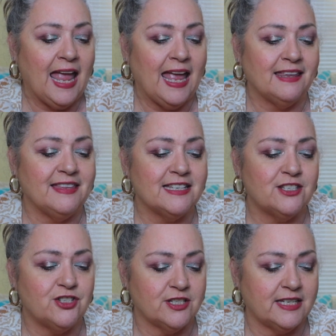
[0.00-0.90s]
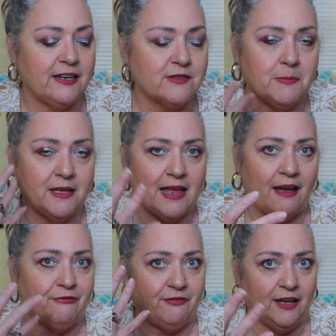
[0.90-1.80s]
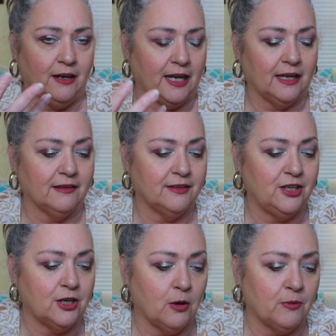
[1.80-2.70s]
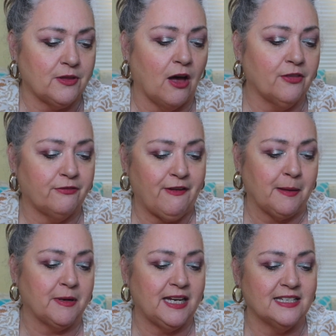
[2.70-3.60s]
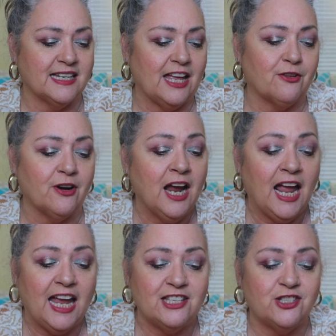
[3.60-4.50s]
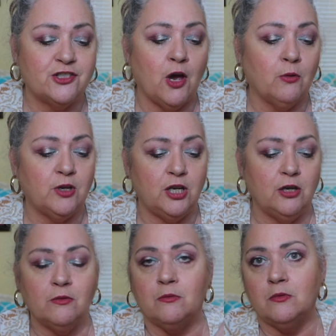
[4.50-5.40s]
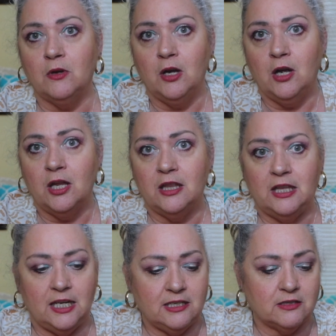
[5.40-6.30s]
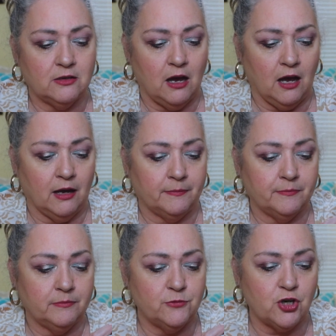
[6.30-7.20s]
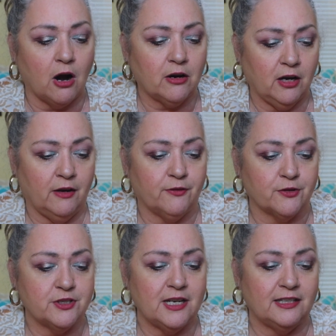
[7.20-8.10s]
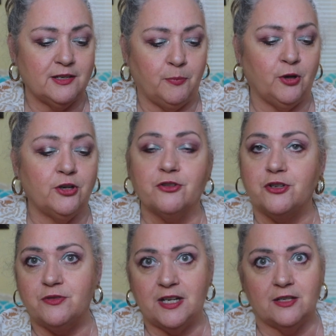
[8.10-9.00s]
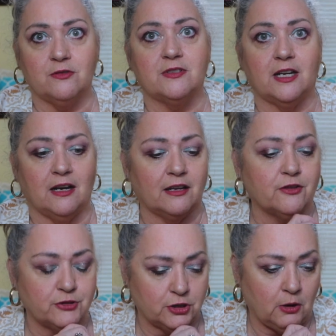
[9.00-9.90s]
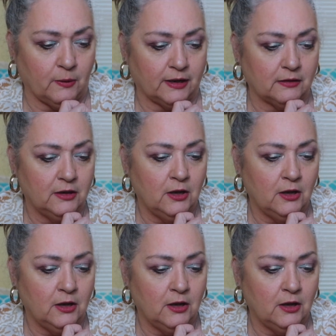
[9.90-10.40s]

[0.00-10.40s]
And this just gives me that feeling, you know, with all the family getting together. It's so cute, these jar covers to put your utensils in like they're showing.